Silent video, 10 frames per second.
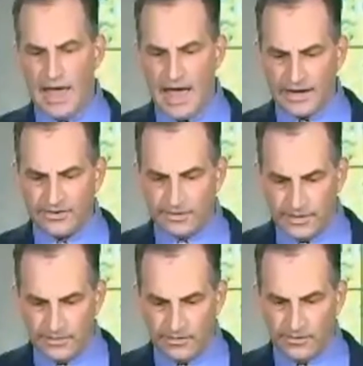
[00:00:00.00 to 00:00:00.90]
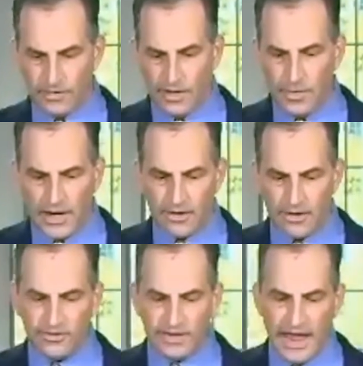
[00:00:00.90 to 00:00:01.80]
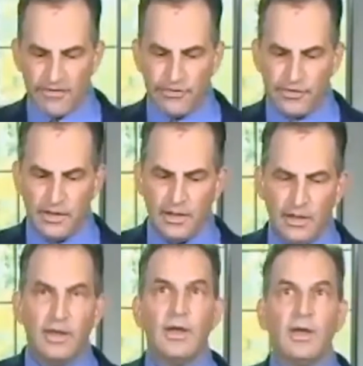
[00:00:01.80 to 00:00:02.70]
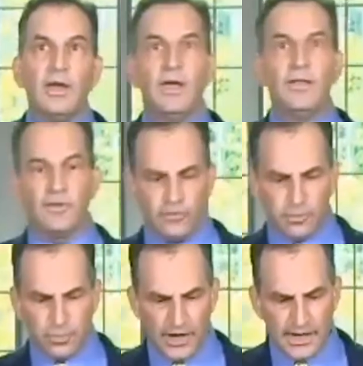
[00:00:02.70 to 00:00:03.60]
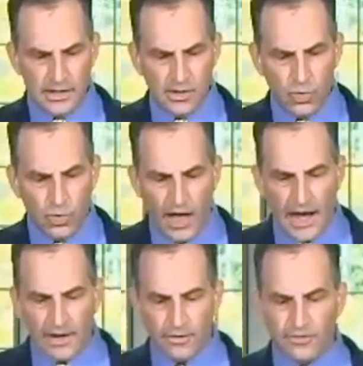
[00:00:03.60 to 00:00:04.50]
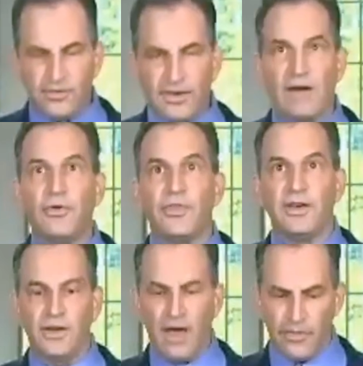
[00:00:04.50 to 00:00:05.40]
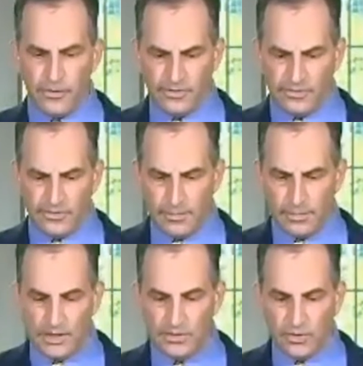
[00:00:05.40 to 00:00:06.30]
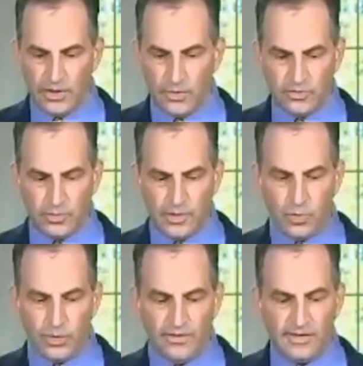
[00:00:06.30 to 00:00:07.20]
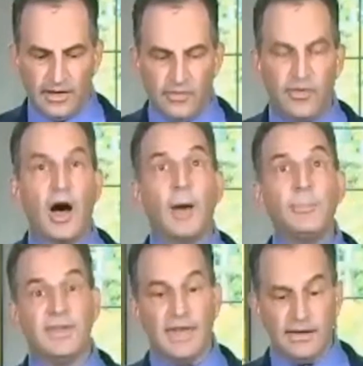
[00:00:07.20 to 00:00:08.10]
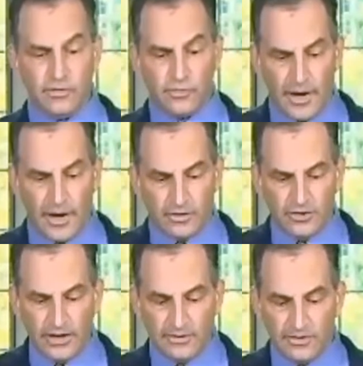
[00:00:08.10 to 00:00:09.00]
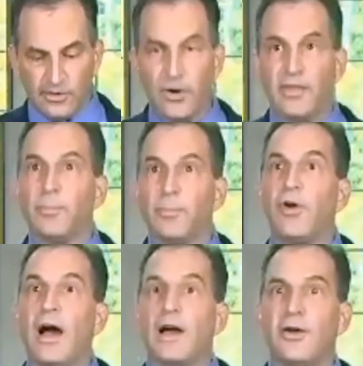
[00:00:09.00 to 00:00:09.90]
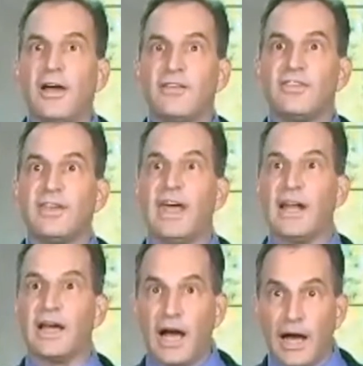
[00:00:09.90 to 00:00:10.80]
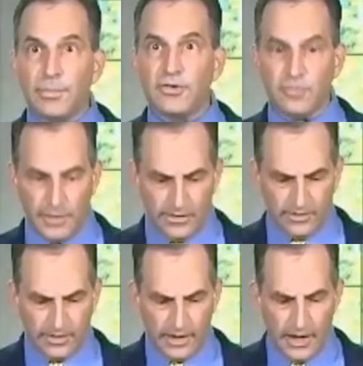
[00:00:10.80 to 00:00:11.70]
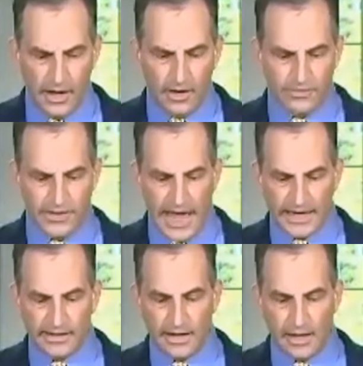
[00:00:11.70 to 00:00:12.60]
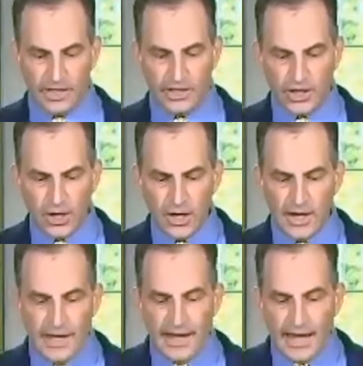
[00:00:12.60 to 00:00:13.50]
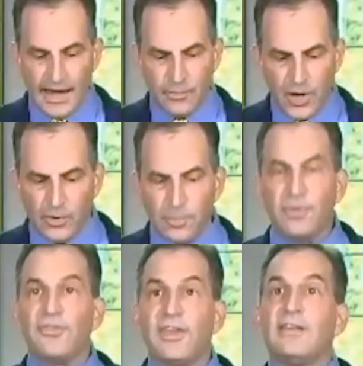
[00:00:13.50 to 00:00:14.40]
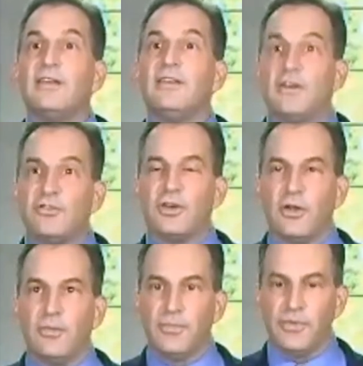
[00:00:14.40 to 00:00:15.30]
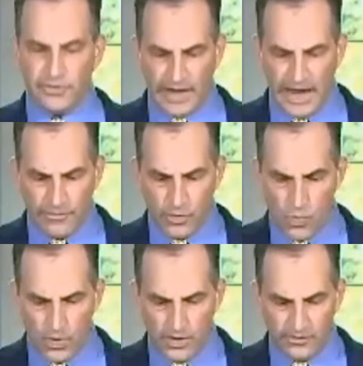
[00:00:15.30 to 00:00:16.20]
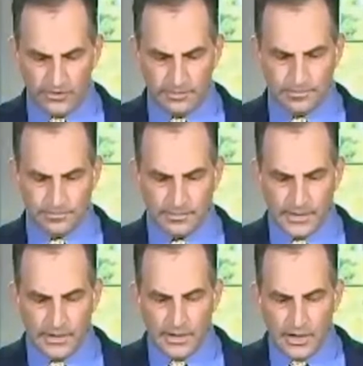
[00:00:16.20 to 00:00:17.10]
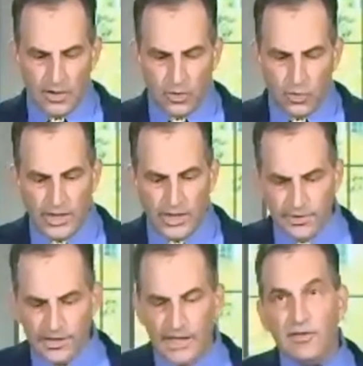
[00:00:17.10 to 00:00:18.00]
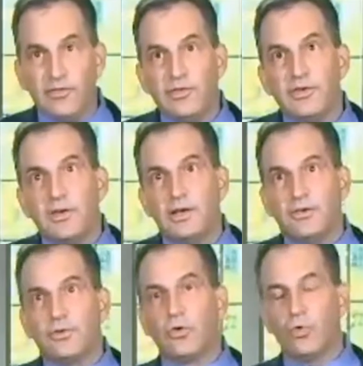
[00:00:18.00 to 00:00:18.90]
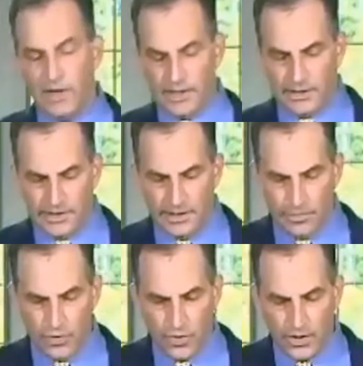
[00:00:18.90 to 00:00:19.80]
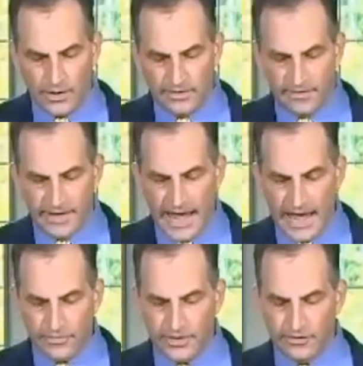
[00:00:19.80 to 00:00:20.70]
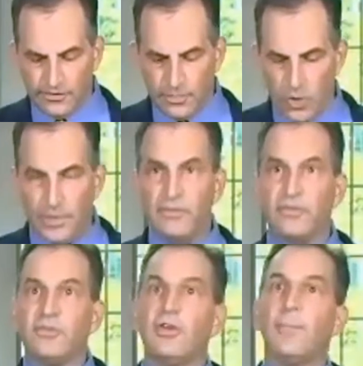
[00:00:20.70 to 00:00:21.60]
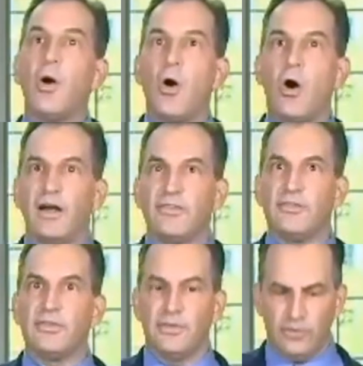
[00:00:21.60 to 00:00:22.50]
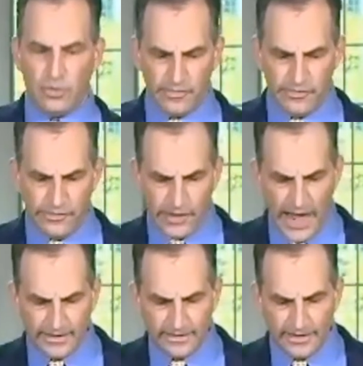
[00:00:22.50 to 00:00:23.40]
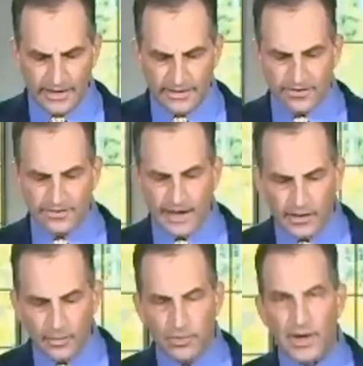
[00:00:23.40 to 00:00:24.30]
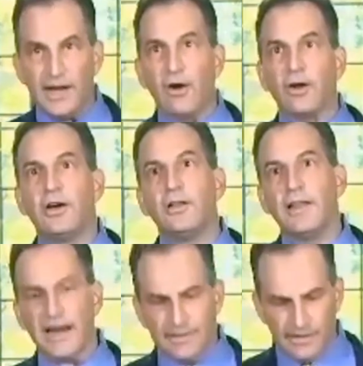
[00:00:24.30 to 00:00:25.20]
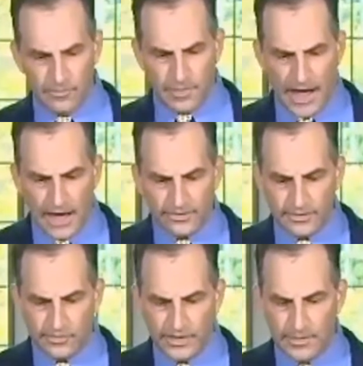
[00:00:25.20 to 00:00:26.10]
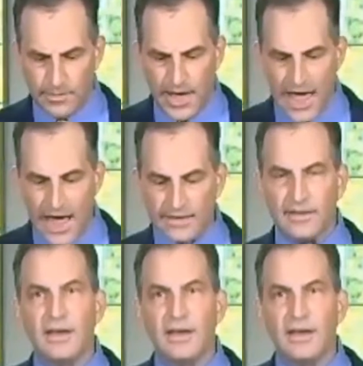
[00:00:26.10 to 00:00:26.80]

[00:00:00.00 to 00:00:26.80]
excellence among our staff. In the spring, we'll honor staff with another assembly during which we will receive updates from our chancellor on the progress and accomplishments of the academic year, and where we'll present additional staff awards. We believe it is critically important to have these moments to pause, to reflect, and to celebrate our collective positive impact